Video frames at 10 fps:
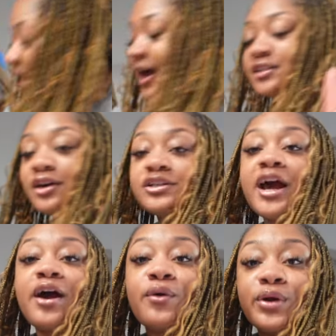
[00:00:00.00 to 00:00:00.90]
I told
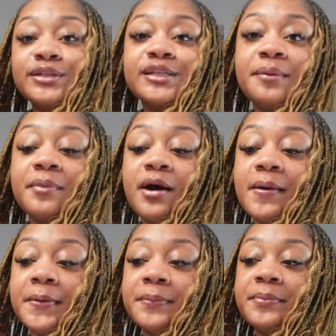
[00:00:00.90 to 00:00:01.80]
y'all I ordered some
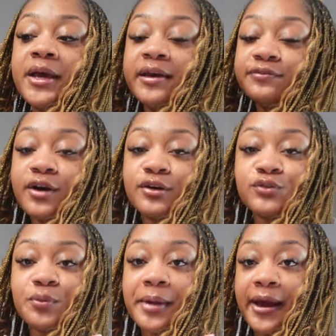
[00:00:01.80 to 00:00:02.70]
headphones
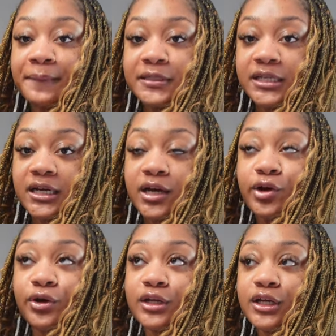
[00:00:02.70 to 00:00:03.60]
from Amazon
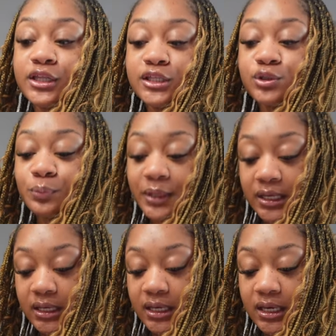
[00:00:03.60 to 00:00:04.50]
earlier this
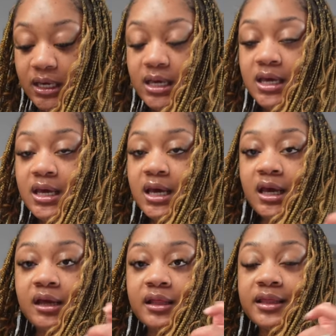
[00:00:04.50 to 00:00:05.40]
week.
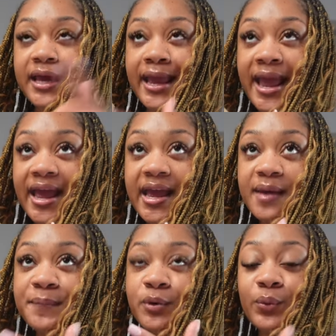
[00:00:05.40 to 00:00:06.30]
They
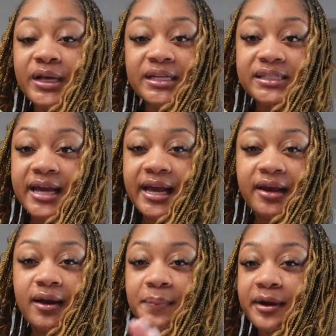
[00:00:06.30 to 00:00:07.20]
came, but
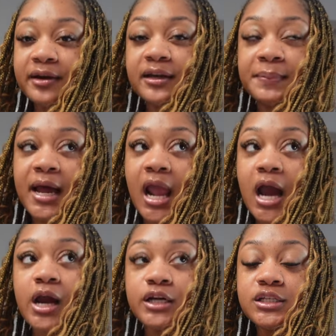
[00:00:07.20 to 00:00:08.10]
Wednesday, apparently my
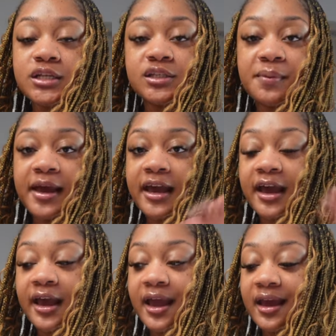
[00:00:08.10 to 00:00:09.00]
locker system had
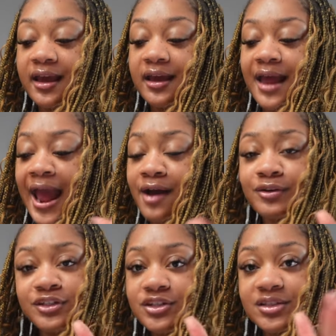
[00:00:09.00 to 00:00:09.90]
a
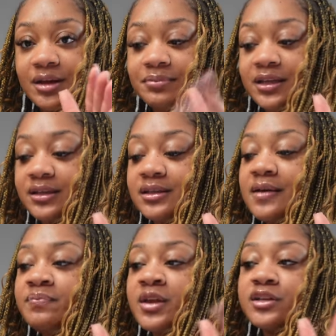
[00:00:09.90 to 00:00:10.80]
outage or something.
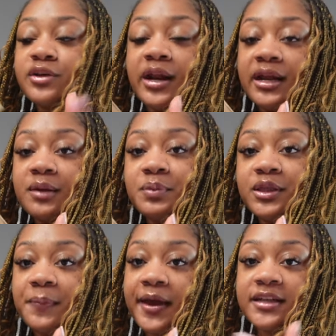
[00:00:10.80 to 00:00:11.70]
So they didn't put
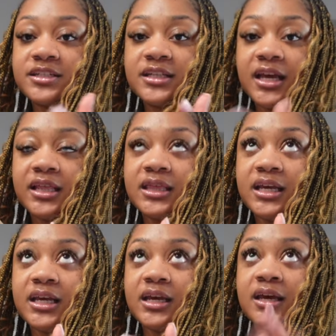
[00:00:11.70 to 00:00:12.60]
the packages in
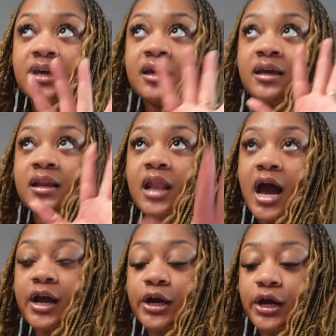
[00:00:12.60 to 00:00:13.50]
the
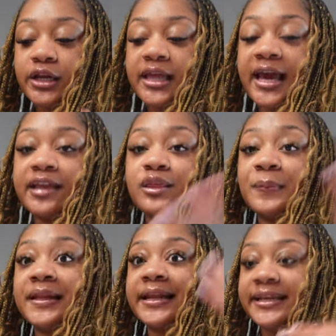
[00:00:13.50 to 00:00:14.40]
locker. They had them
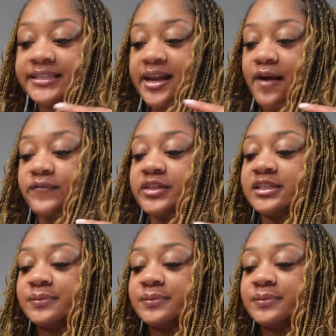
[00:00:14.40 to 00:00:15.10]
in the leasing office.